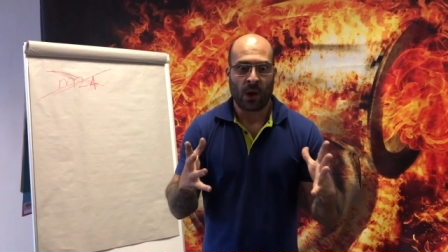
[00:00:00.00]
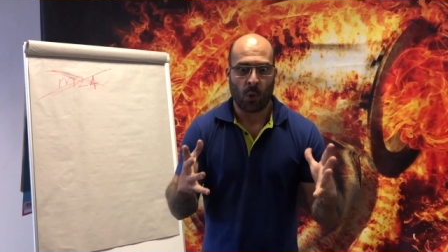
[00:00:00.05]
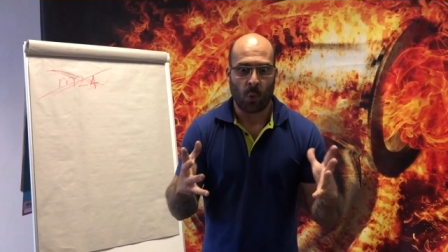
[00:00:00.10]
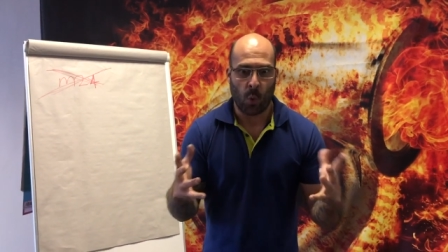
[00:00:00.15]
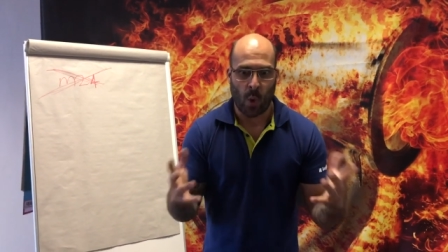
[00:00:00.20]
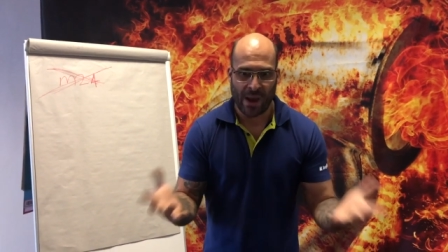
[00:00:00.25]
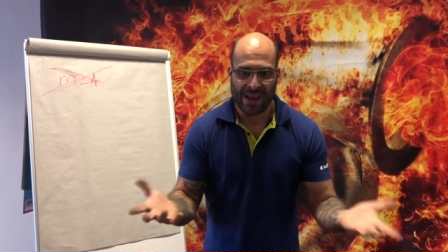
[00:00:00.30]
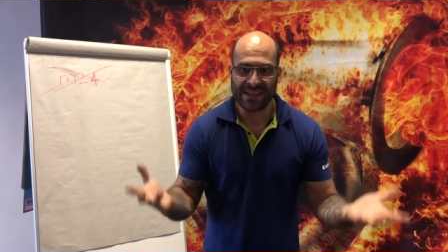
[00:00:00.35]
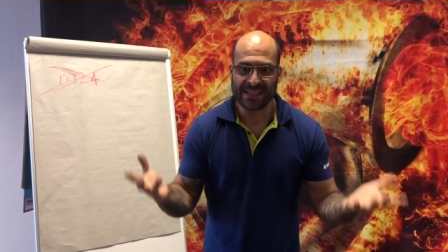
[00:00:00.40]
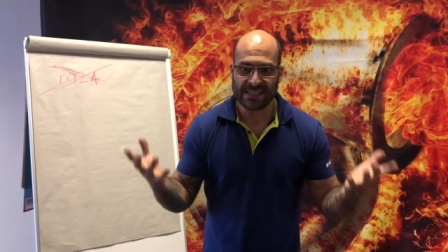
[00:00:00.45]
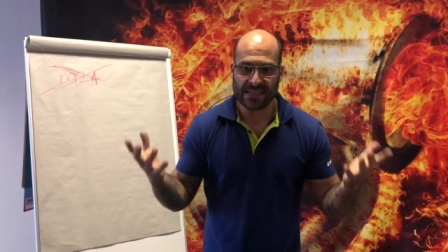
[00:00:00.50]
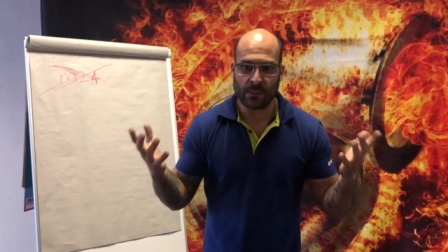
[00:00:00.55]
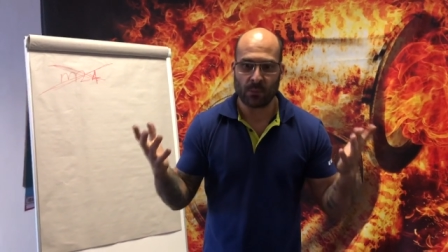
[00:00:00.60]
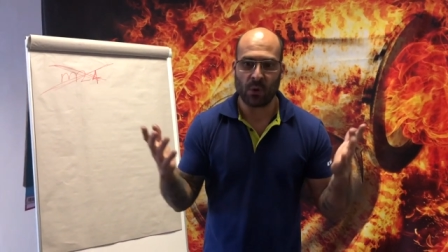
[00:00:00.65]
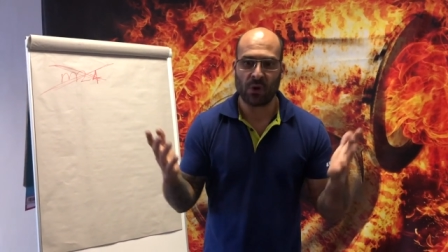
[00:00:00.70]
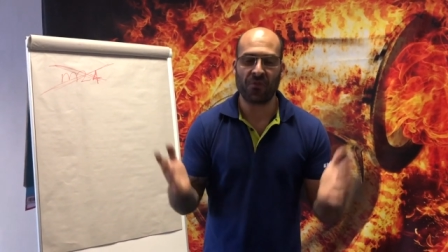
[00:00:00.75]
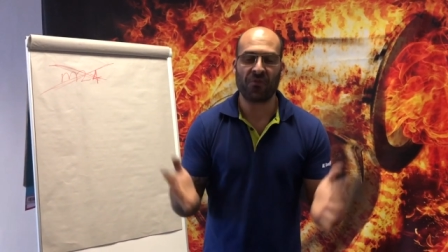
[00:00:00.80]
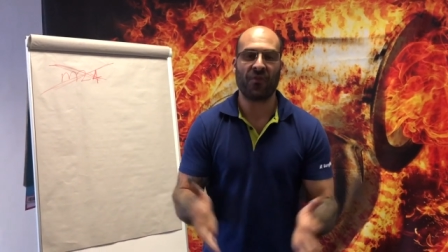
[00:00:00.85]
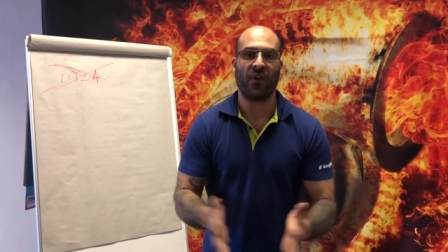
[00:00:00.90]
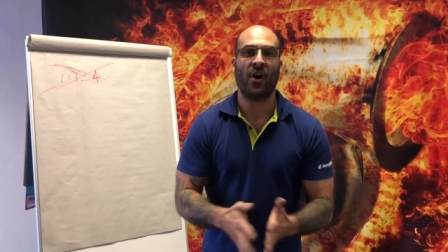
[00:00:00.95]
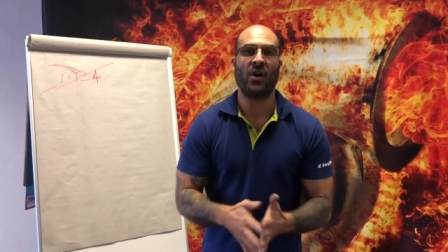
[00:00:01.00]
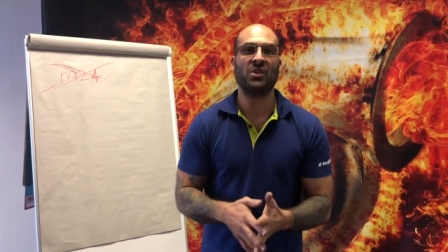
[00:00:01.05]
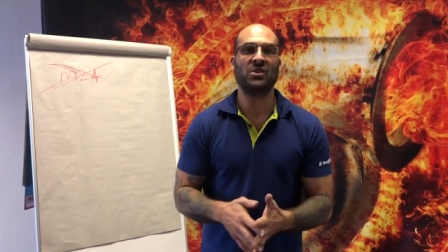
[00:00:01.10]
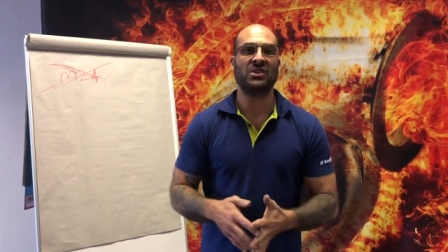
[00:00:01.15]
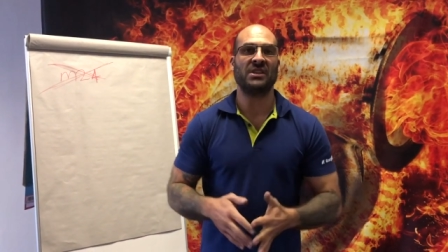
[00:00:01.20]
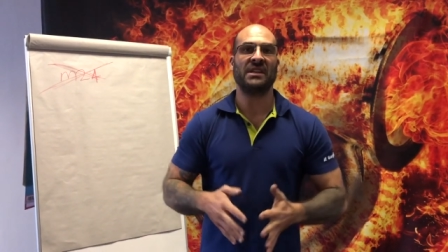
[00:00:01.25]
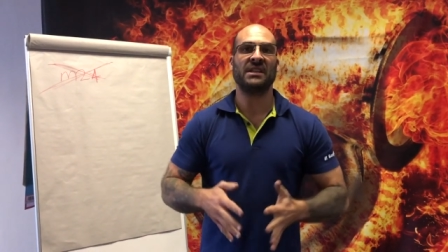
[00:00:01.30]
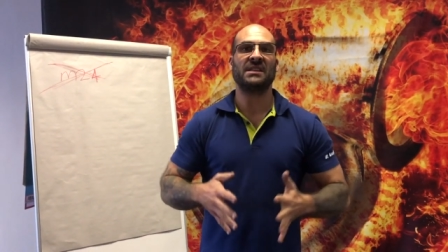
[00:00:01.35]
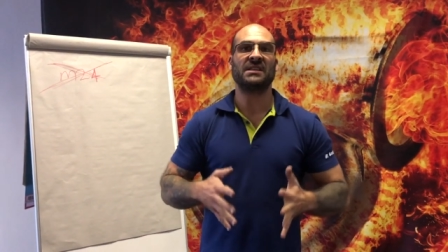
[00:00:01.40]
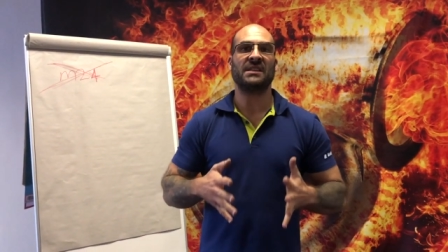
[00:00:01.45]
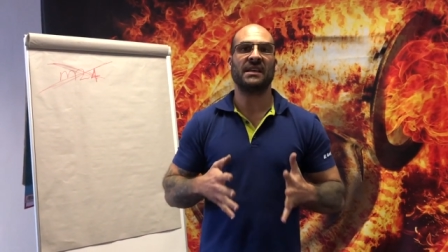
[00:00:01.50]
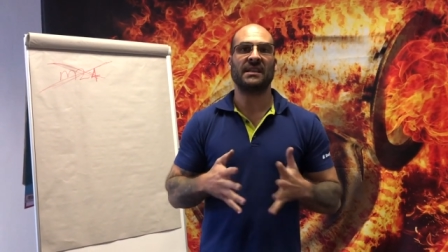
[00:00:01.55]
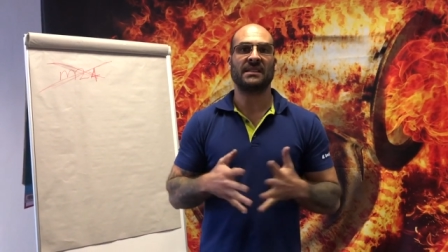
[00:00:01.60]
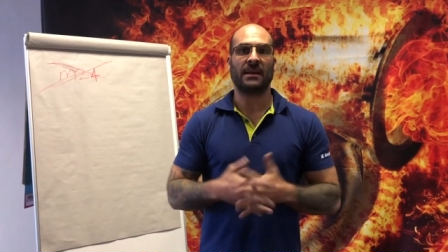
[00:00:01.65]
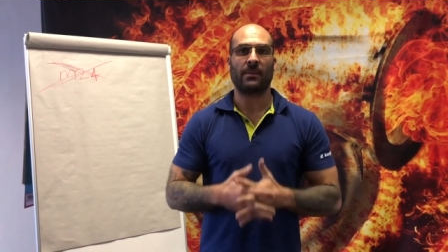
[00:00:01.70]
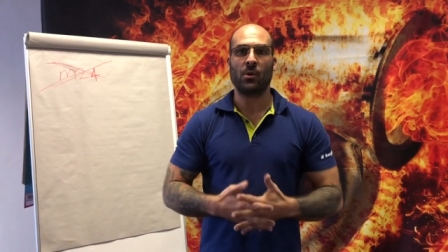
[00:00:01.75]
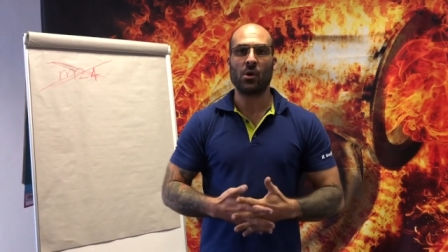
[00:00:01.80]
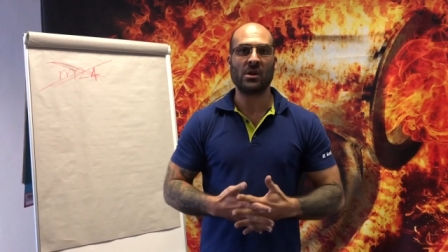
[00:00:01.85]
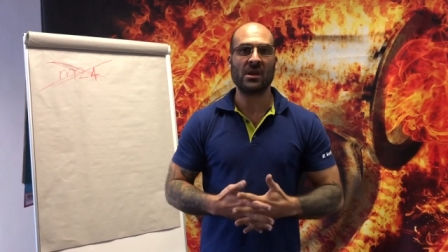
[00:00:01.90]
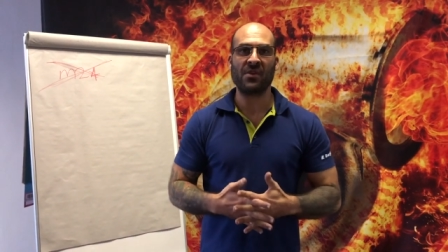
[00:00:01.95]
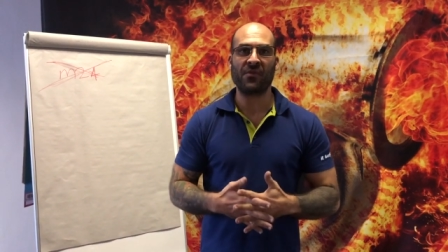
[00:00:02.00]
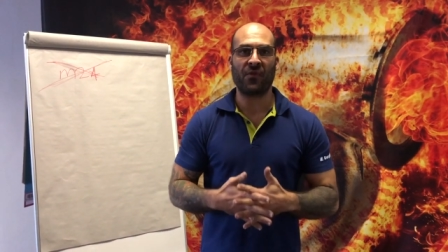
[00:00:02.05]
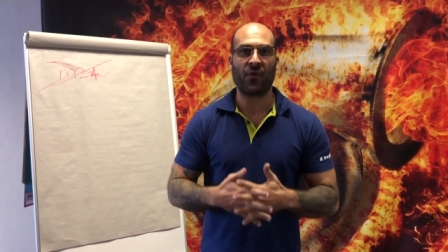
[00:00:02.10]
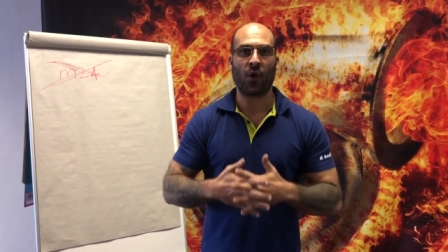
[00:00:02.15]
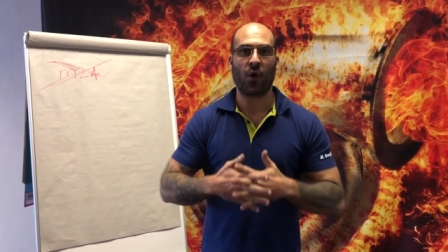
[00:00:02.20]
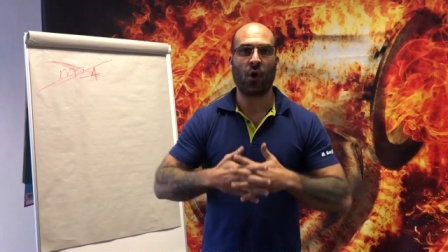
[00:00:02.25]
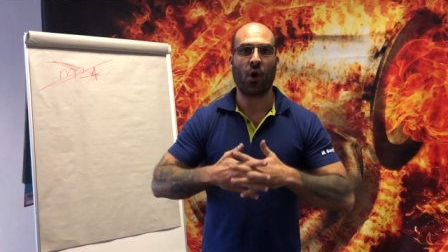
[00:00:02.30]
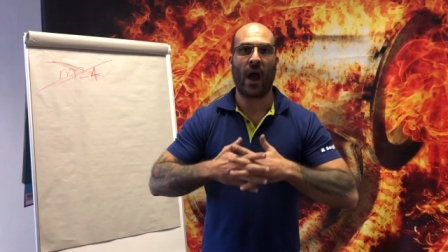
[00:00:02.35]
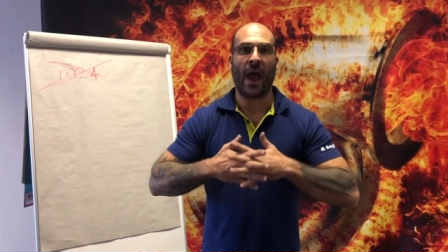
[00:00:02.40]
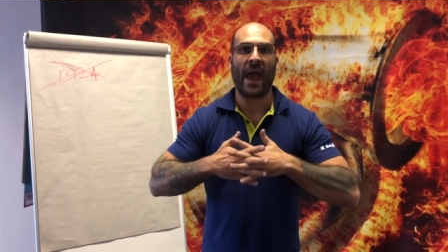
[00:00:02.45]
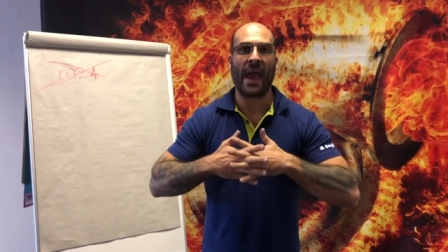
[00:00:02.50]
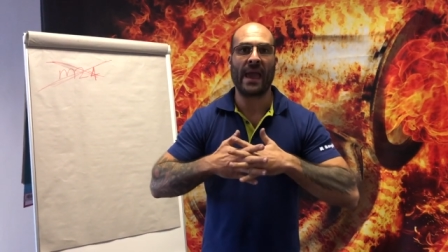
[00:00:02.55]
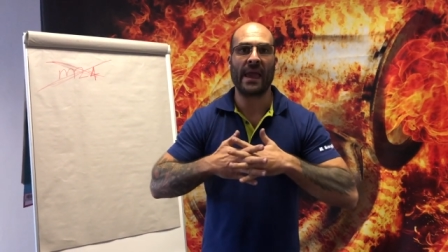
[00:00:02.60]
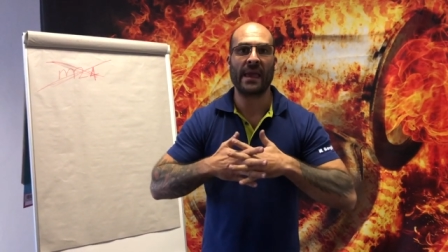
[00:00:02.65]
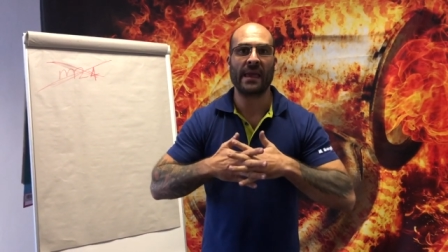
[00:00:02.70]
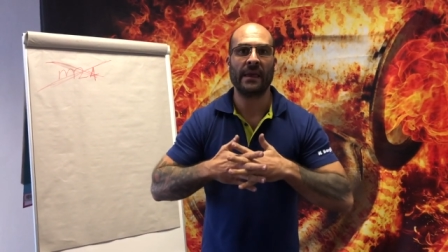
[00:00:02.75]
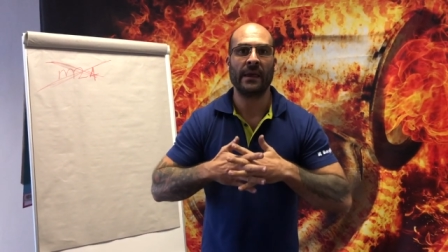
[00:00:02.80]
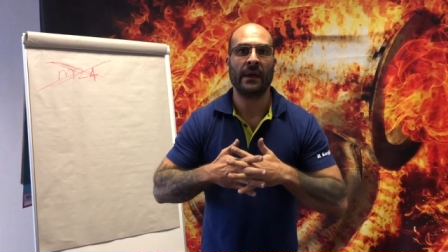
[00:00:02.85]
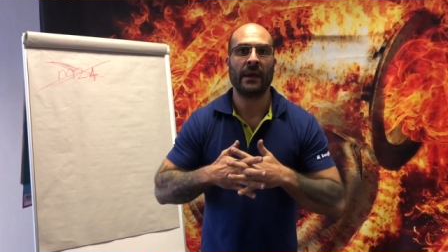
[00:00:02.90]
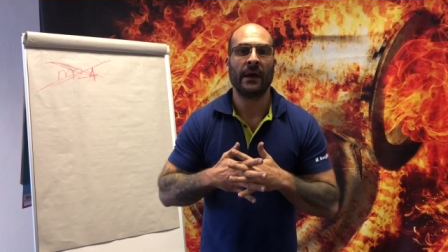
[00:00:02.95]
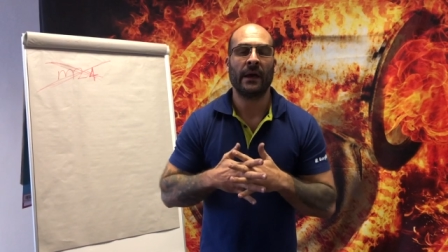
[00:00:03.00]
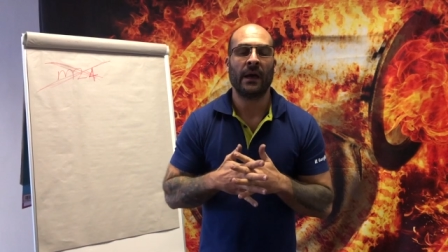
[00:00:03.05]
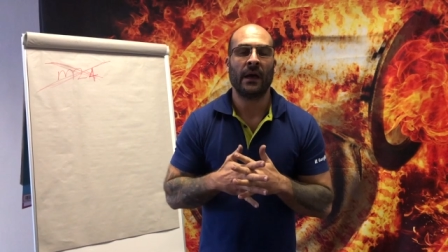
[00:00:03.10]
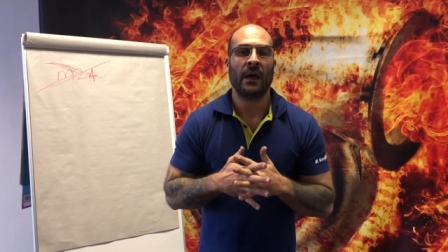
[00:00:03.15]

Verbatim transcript: when someone phones in and says, I'm looking for a